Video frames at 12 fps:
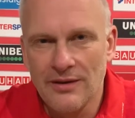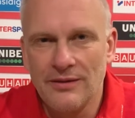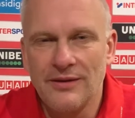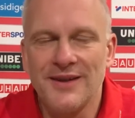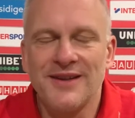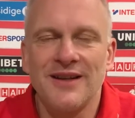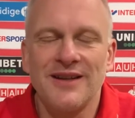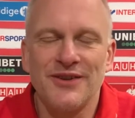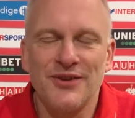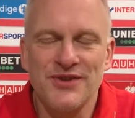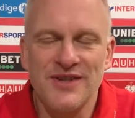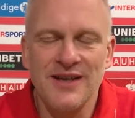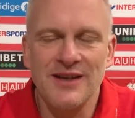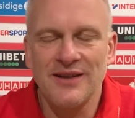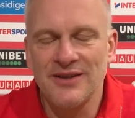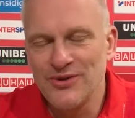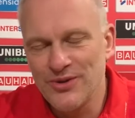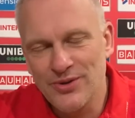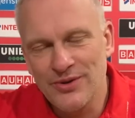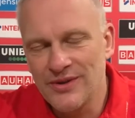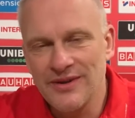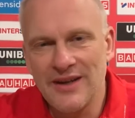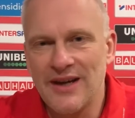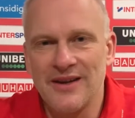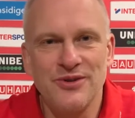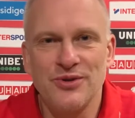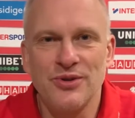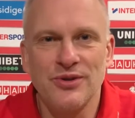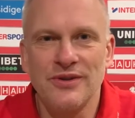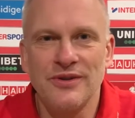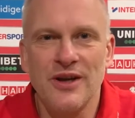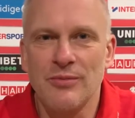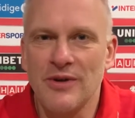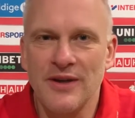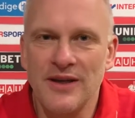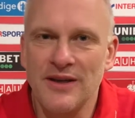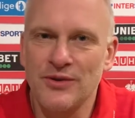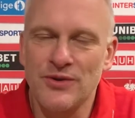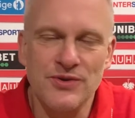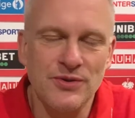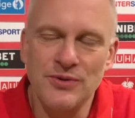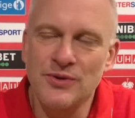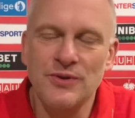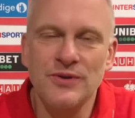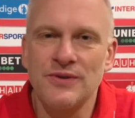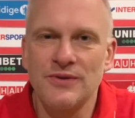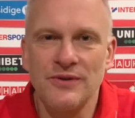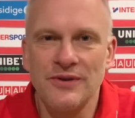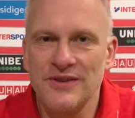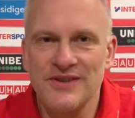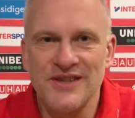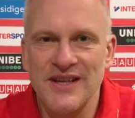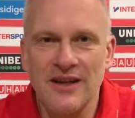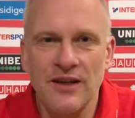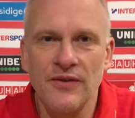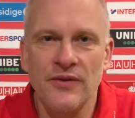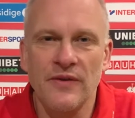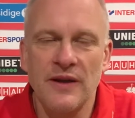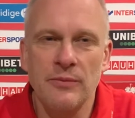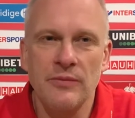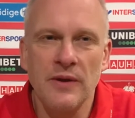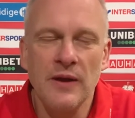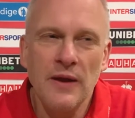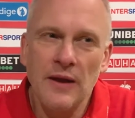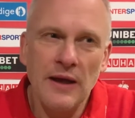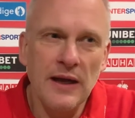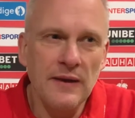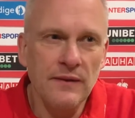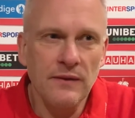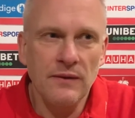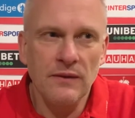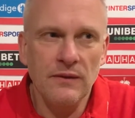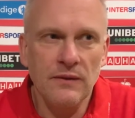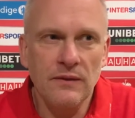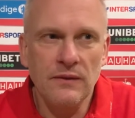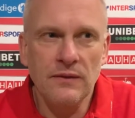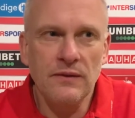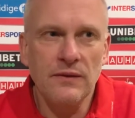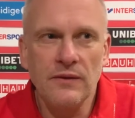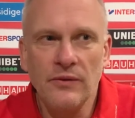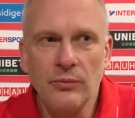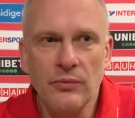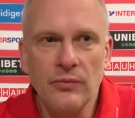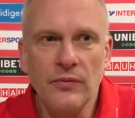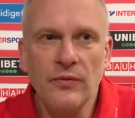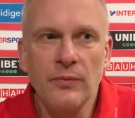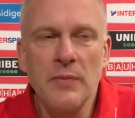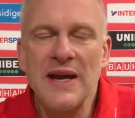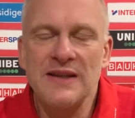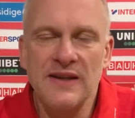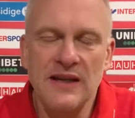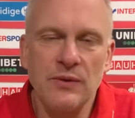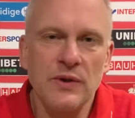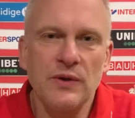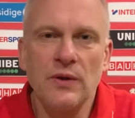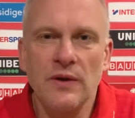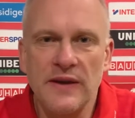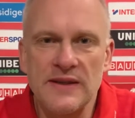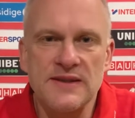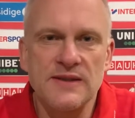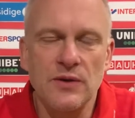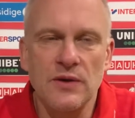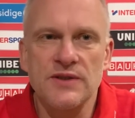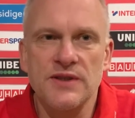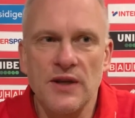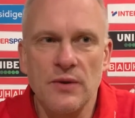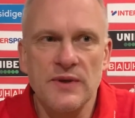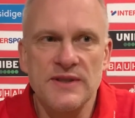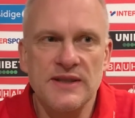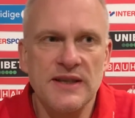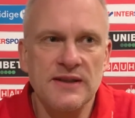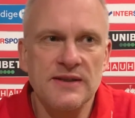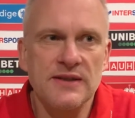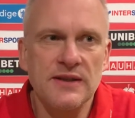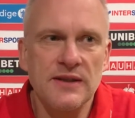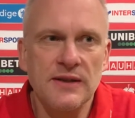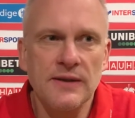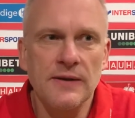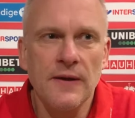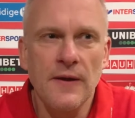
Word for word: Natalia Nosek, you could, yeah, you could Dagmara, and also you could uh, say a lot of them. And the main thing with all these girls now is that uh,